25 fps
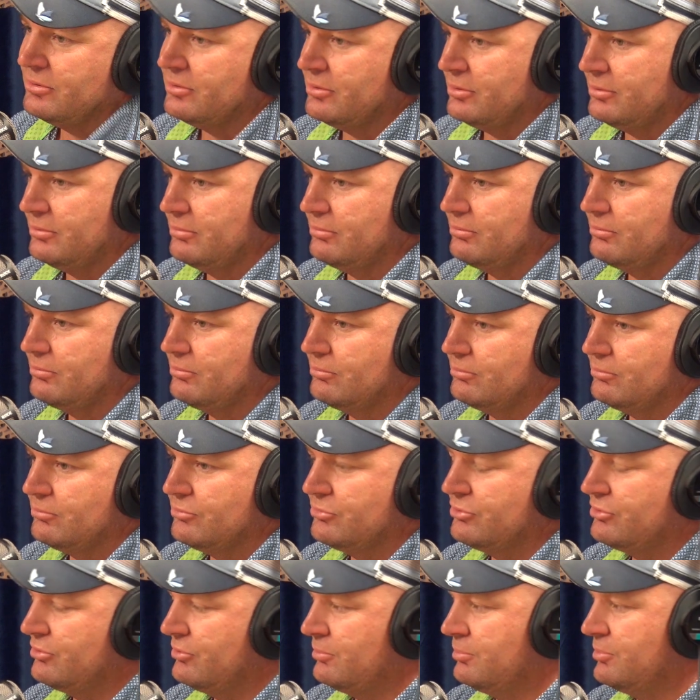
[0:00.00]

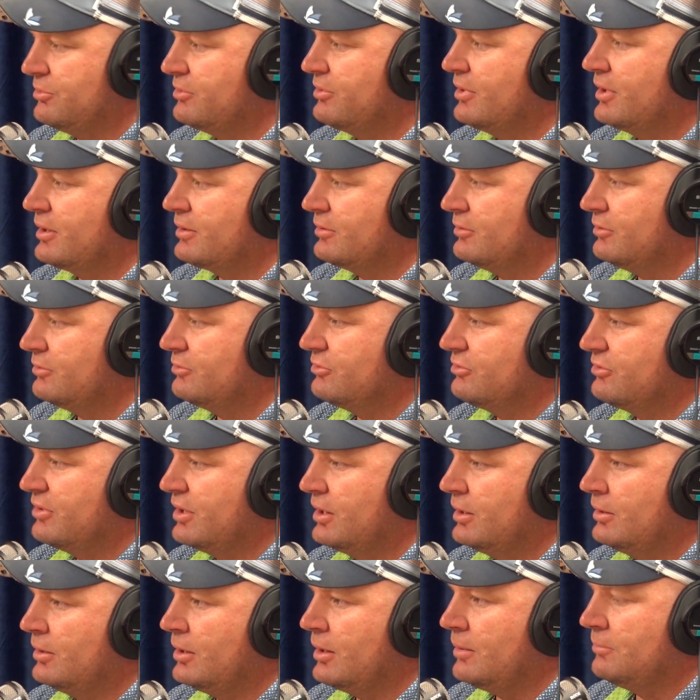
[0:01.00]
to protect and
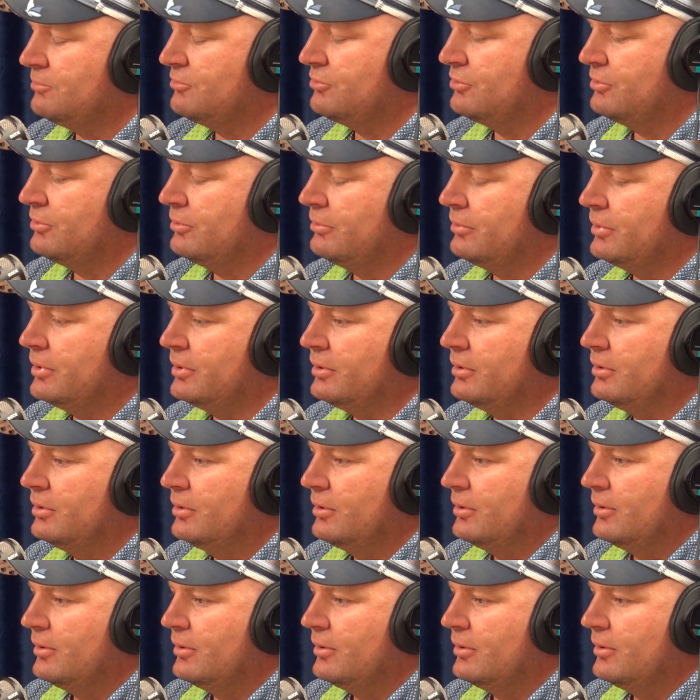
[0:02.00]
stand up to, and